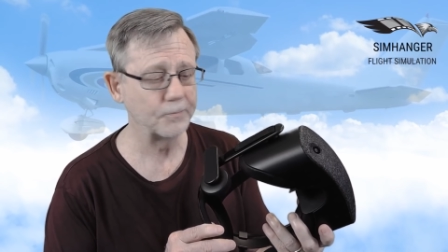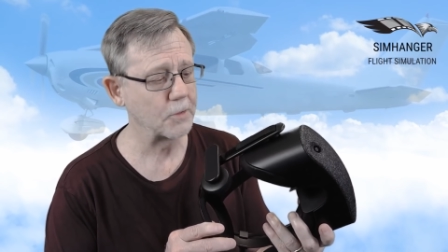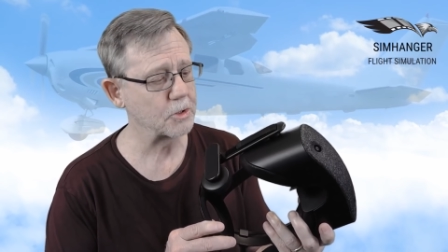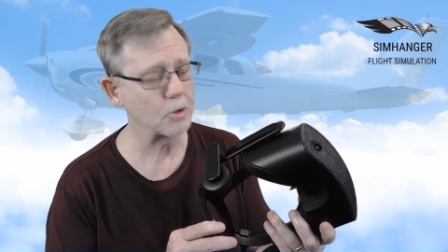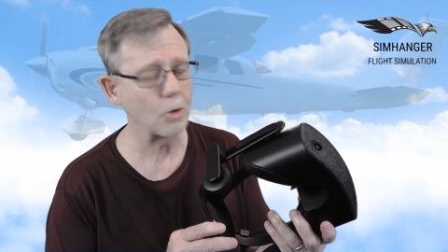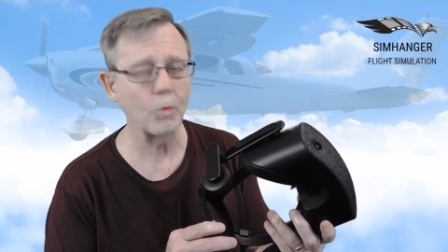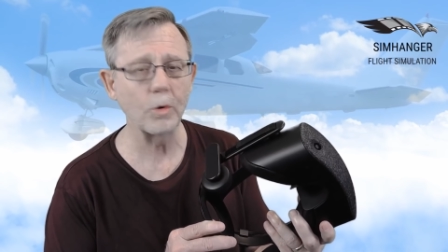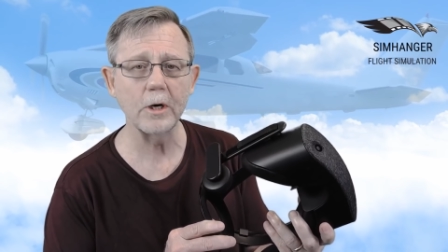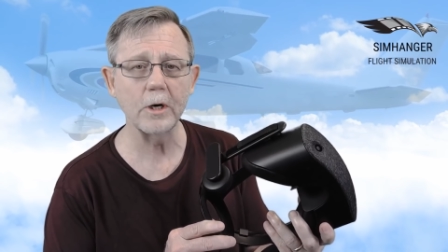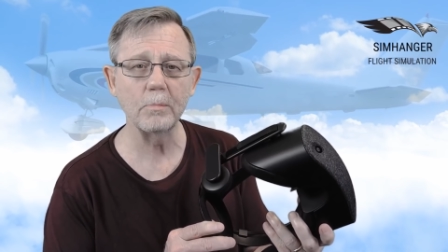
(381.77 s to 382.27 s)

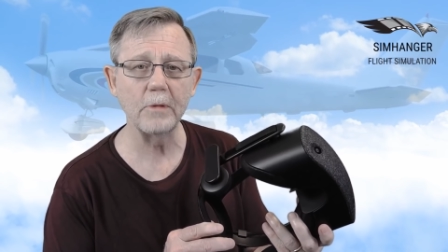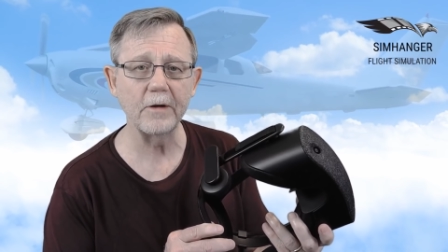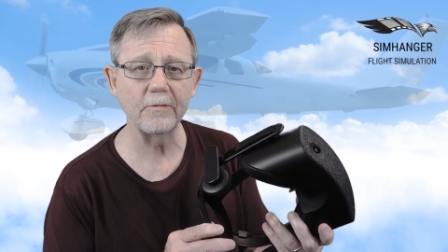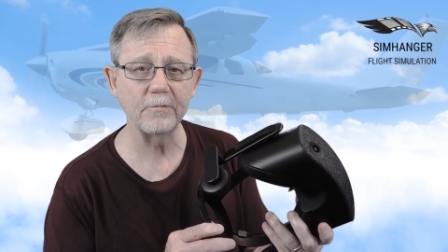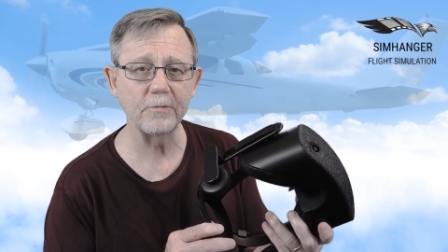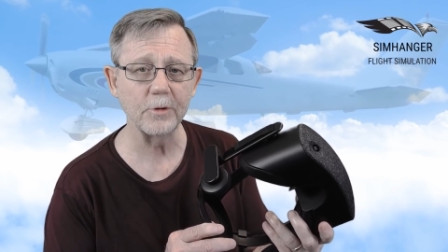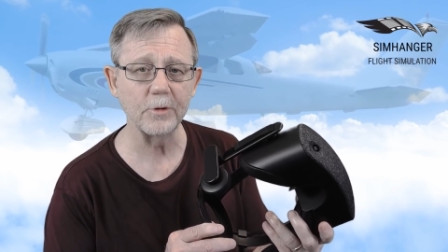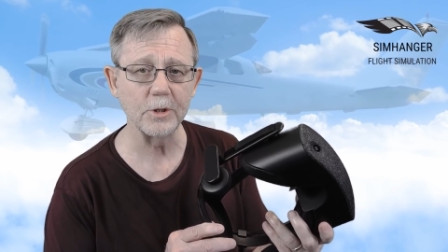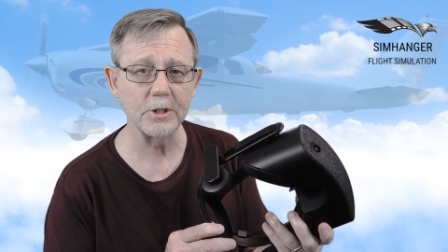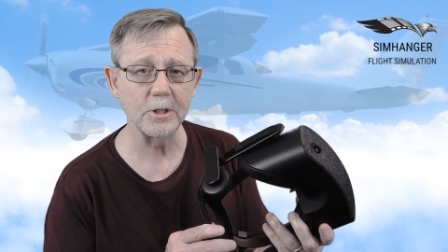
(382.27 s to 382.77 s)
So what are my
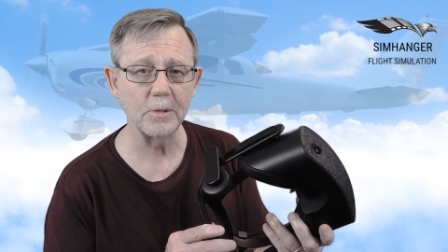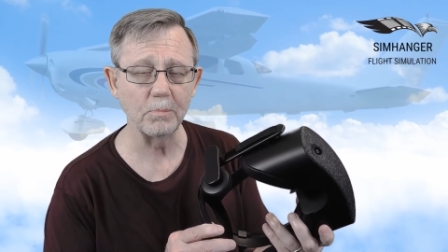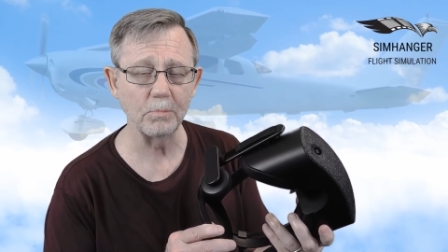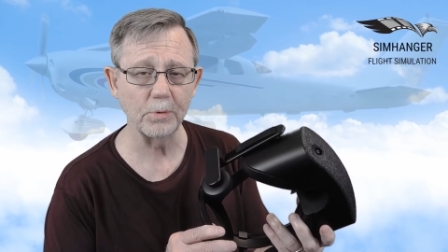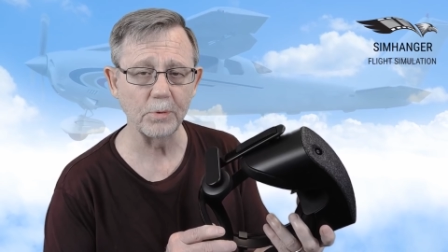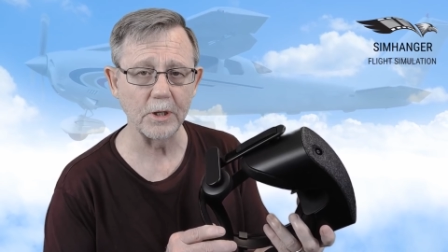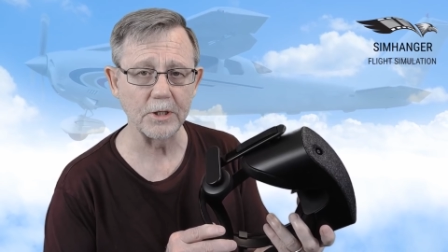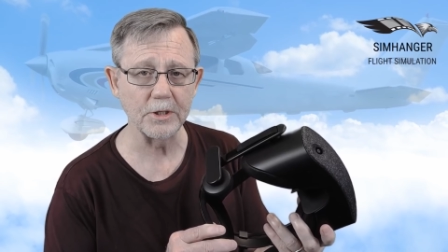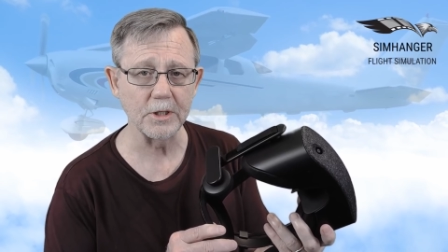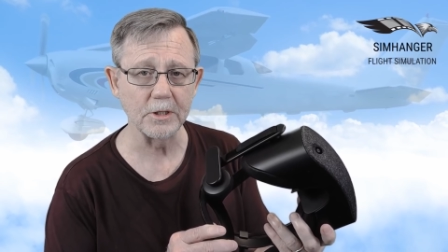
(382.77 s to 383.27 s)
first
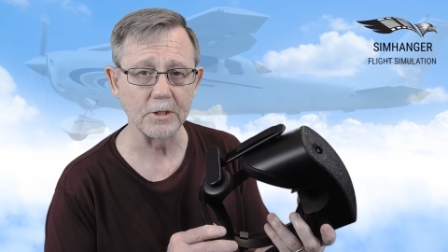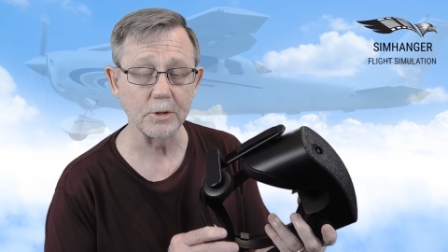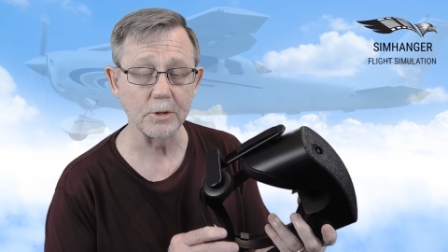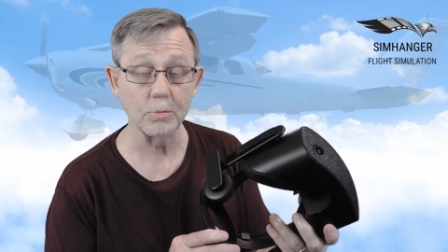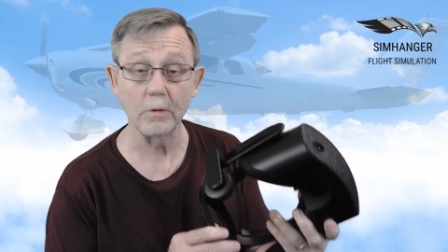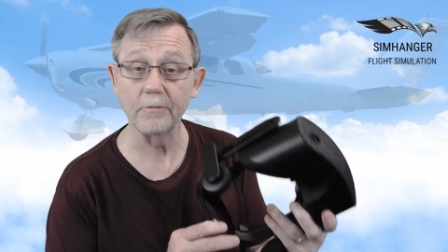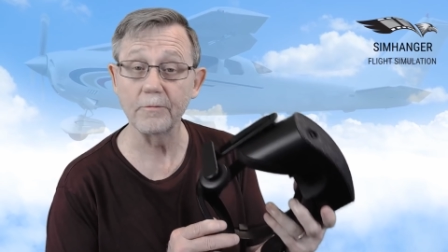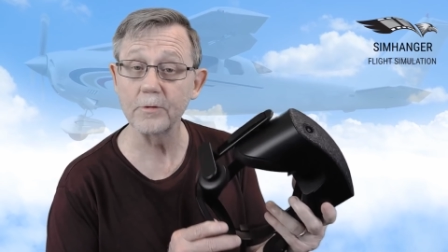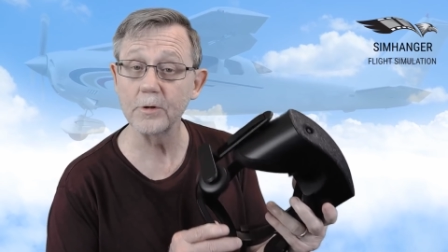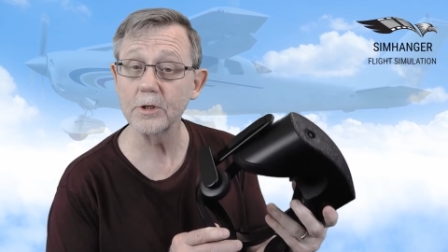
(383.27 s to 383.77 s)
impressions?
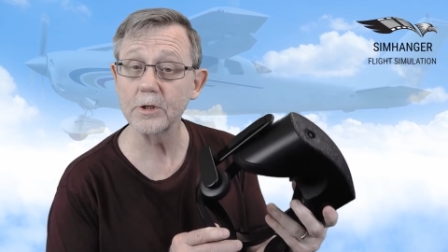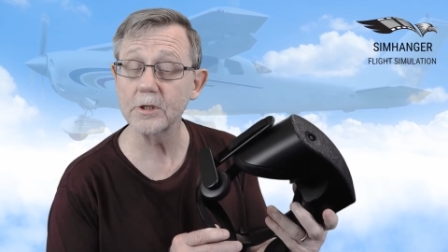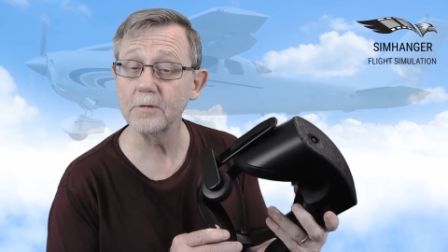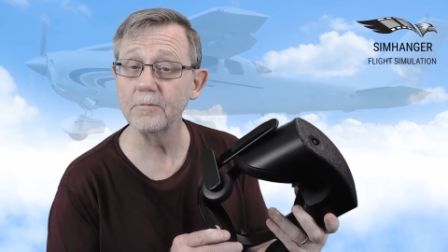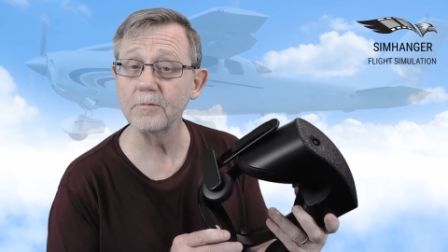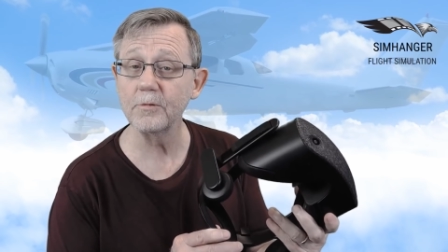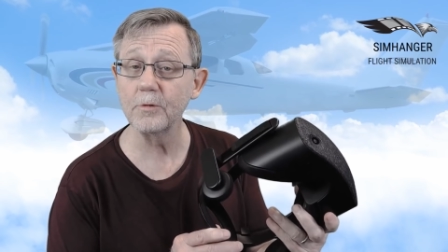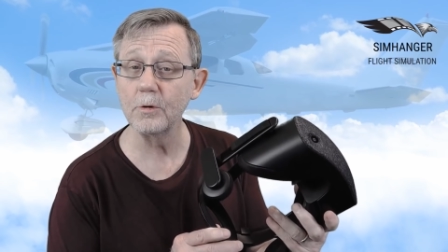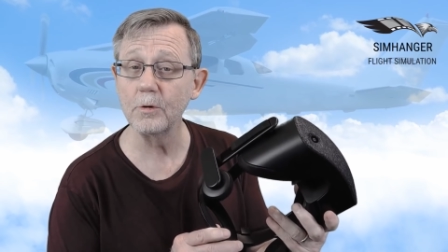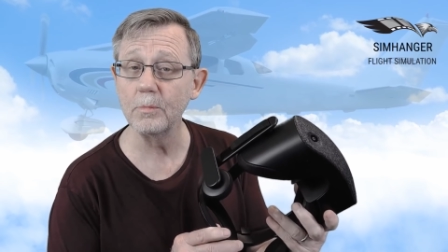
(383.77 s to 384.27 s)
Well, first and
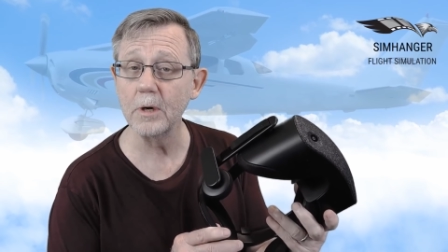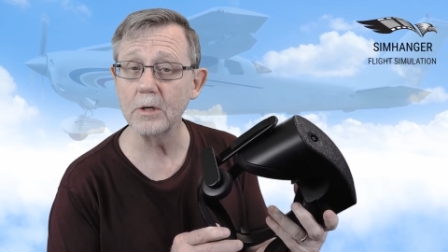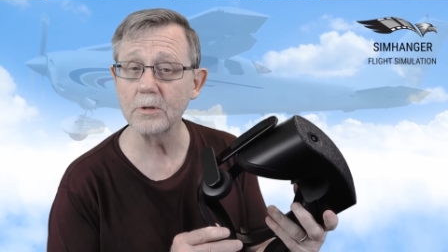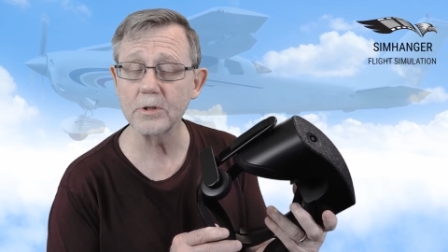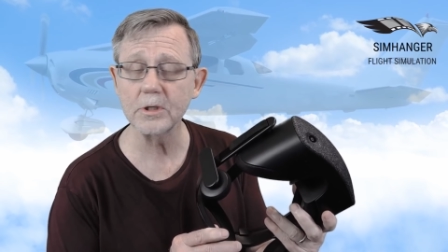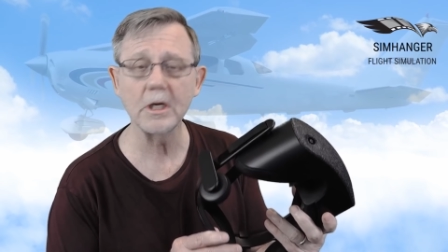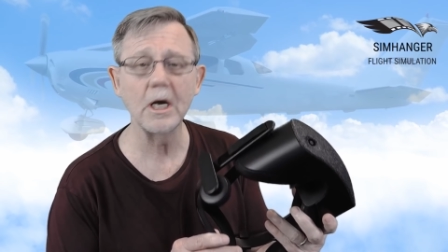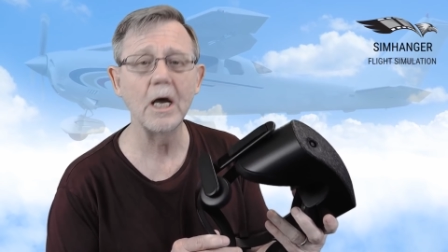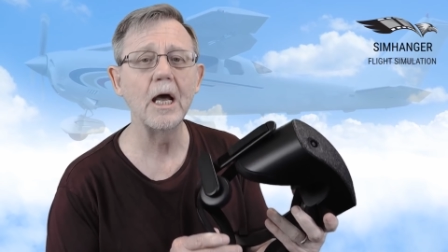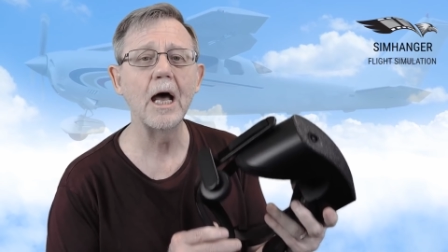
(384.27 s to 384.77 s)

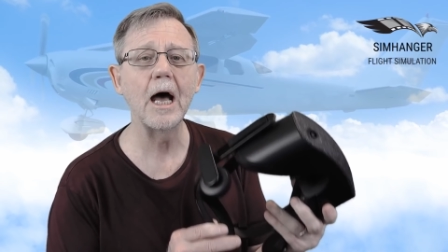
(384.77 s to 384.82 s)
foremost,